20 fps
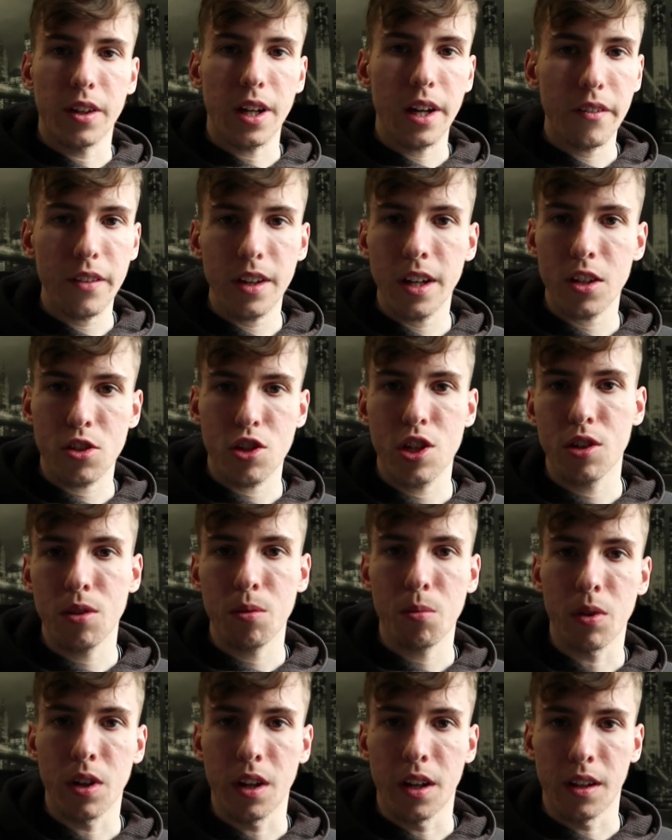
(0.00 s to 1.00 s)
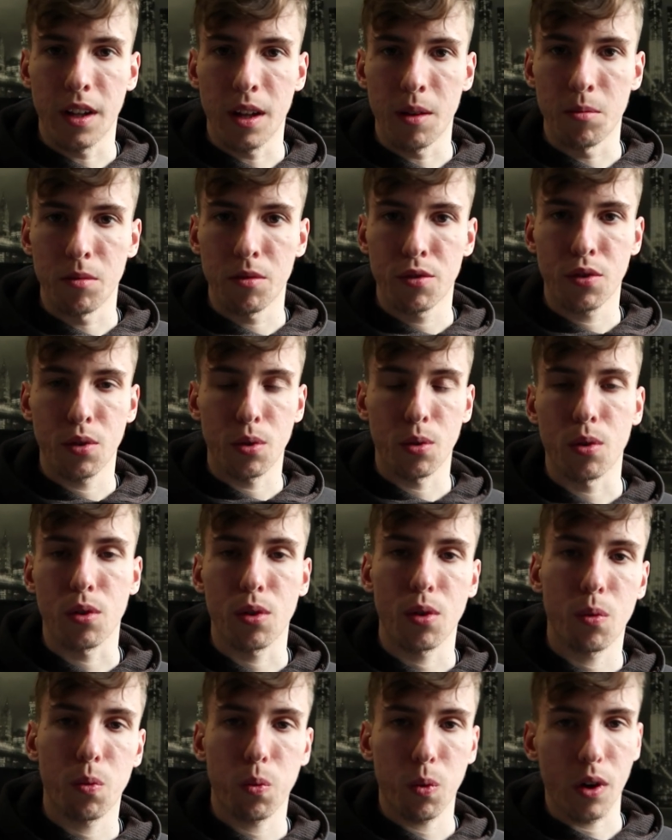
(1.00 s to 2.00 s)
And I haven't actually done one of them
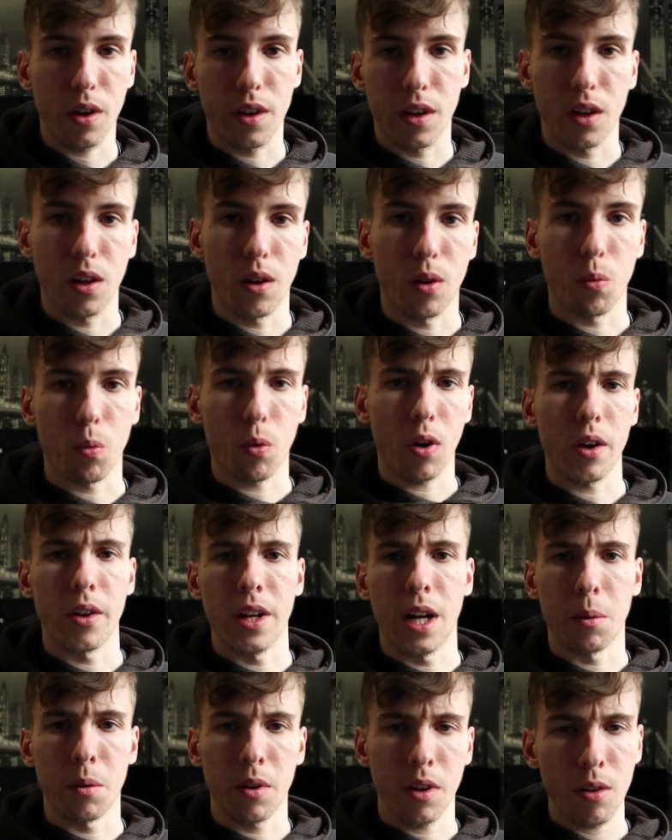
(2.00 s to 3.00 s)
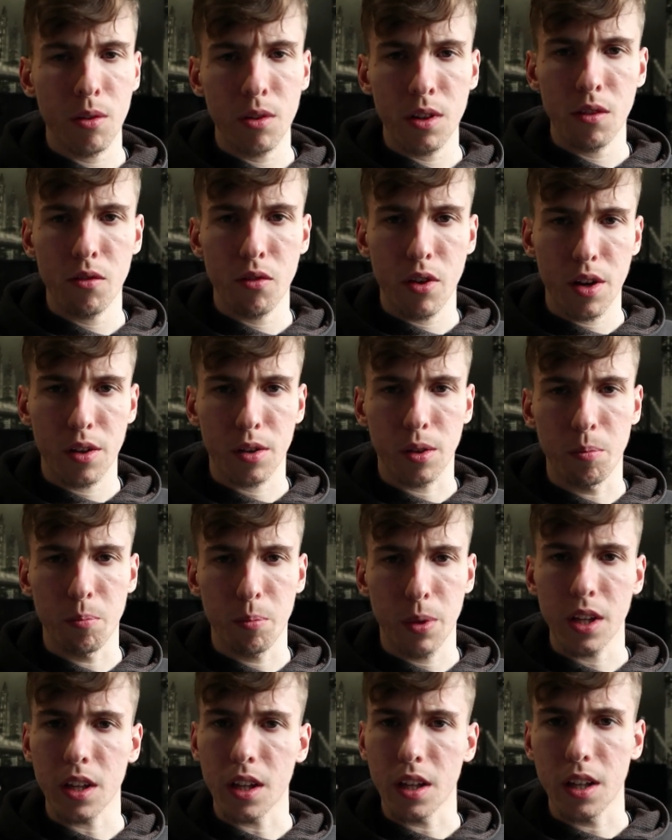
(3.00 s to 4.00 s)
for quite a while now. And only
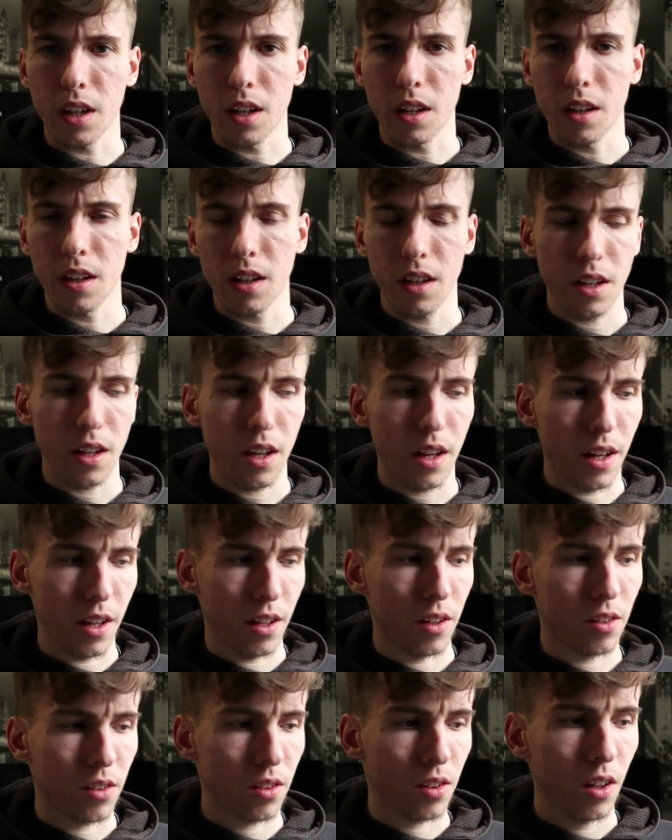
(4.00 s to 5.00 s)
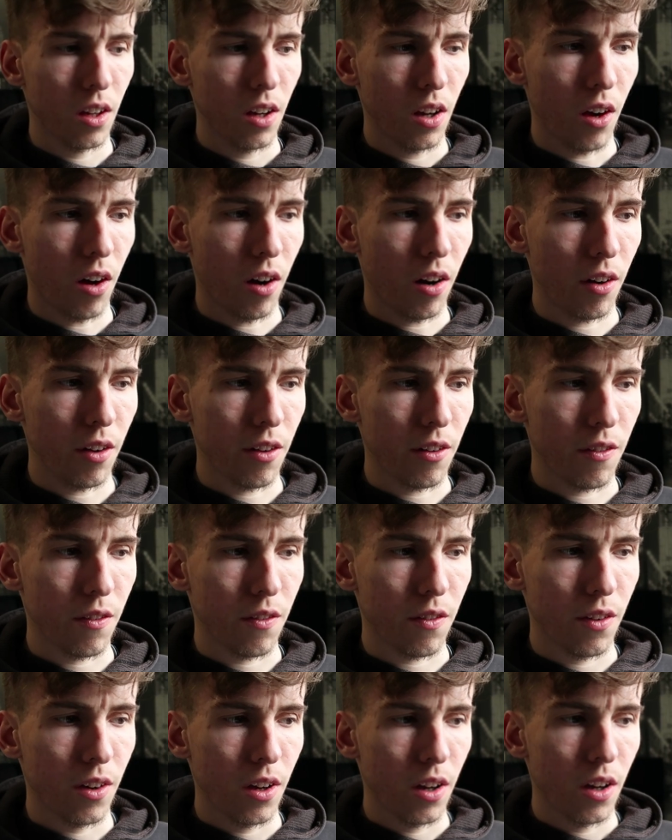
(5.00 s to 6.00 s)
reason being is
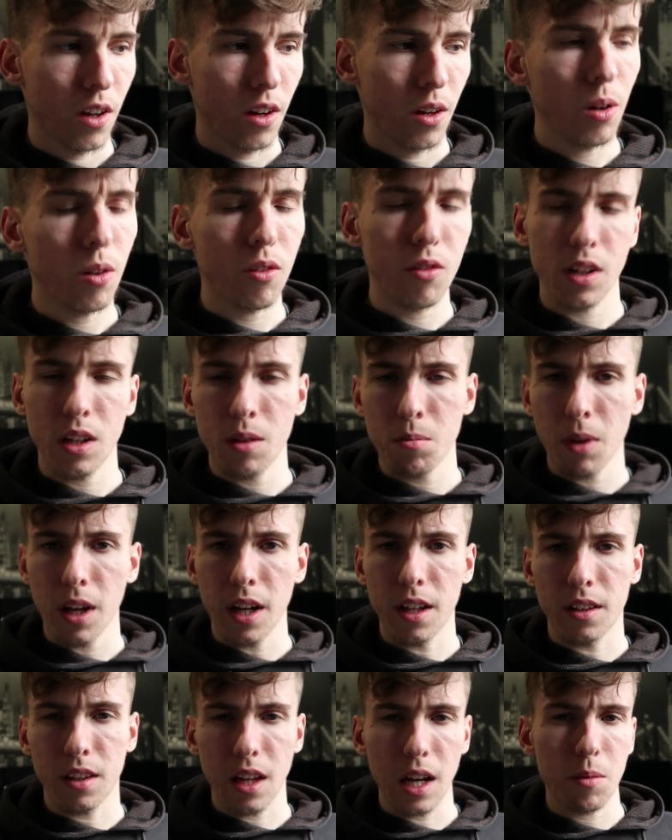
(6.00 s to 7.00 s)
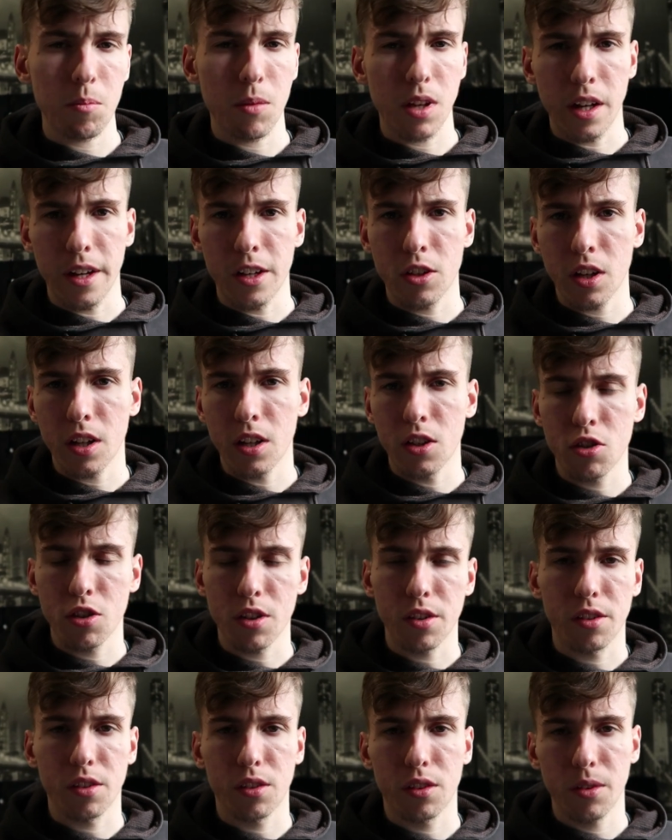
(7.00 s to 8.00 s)
I've not really made that many
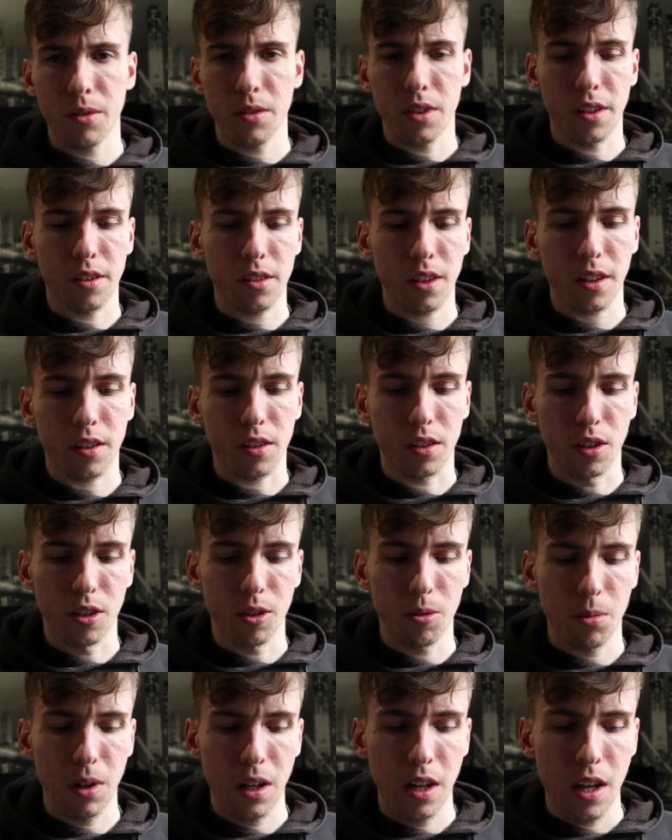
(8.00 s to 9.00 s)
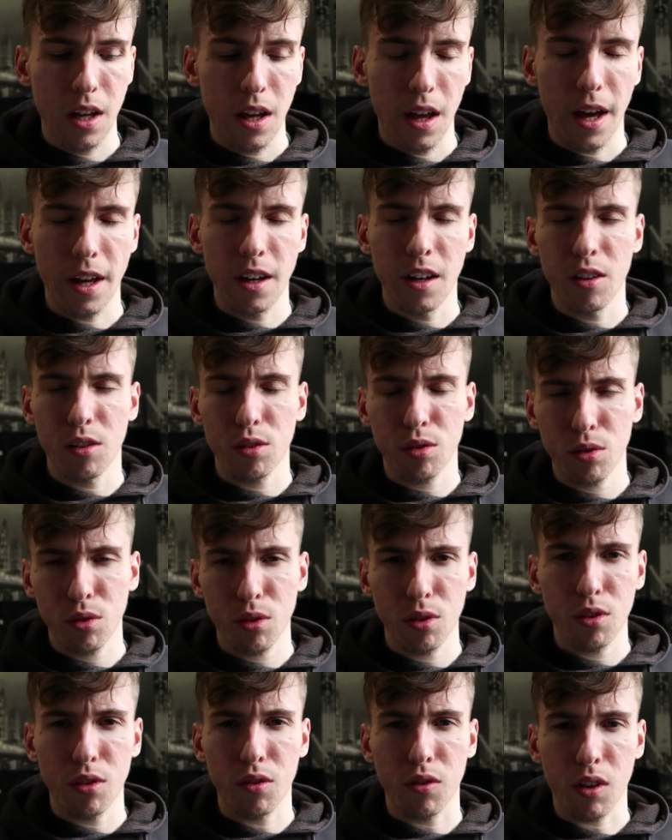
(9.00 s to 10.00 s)
changes to the setup. And it's
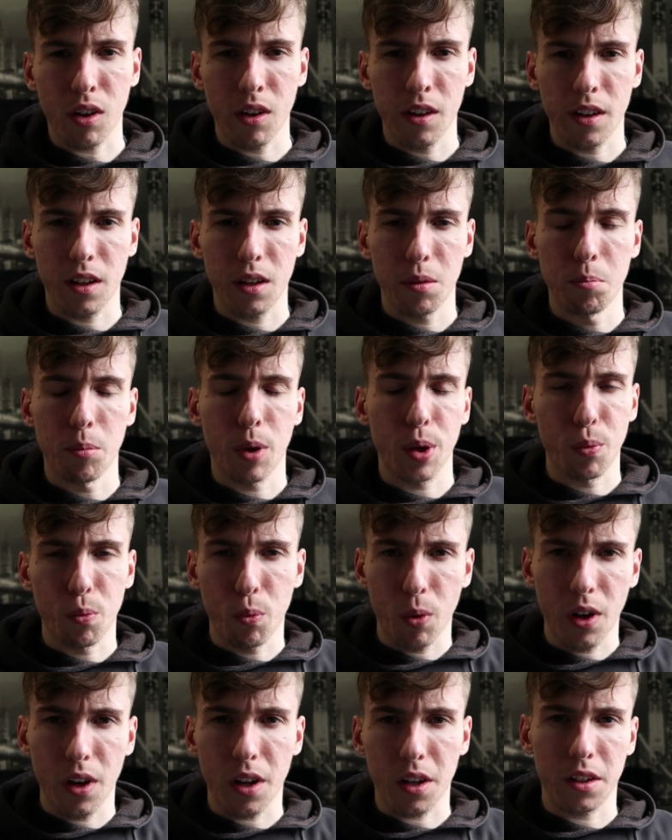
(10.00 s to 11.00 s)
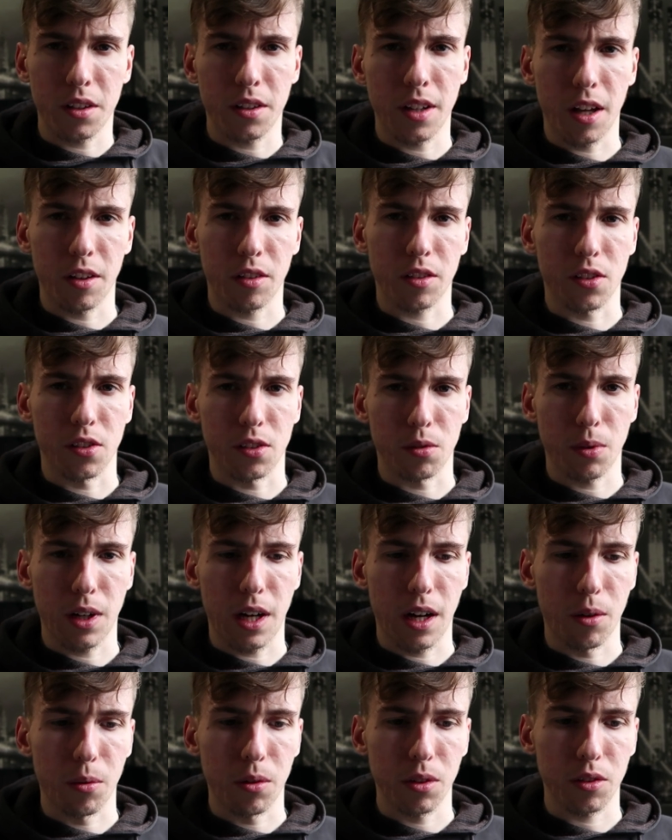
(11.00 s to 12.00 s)
sort of like my work desk as
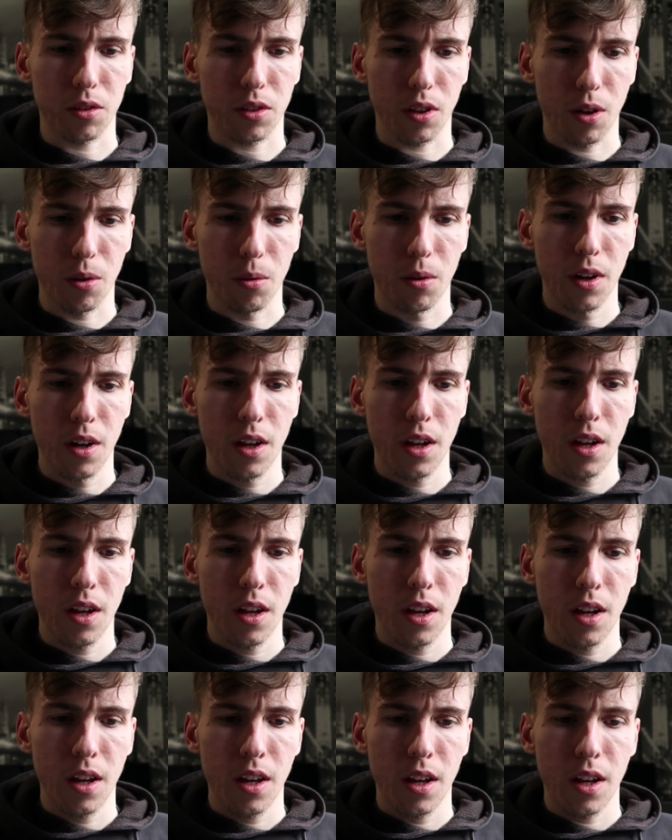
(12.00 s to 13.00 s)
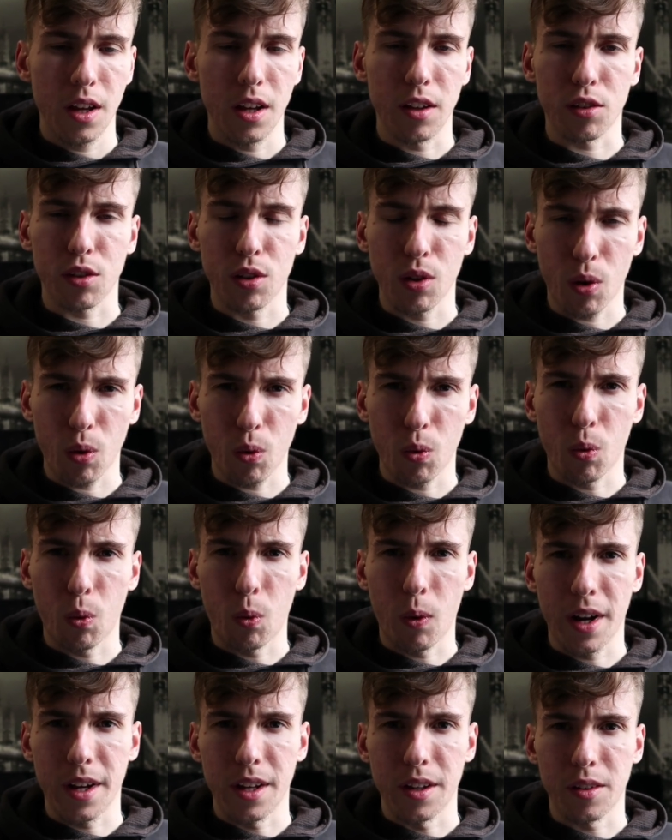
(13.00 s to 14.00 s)
well. So it's not
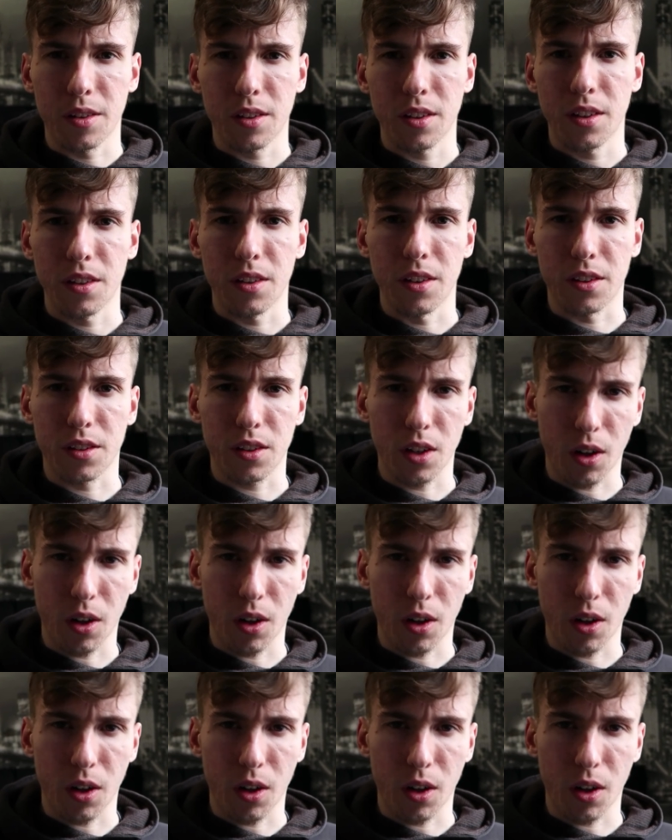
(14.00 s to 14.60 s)
always the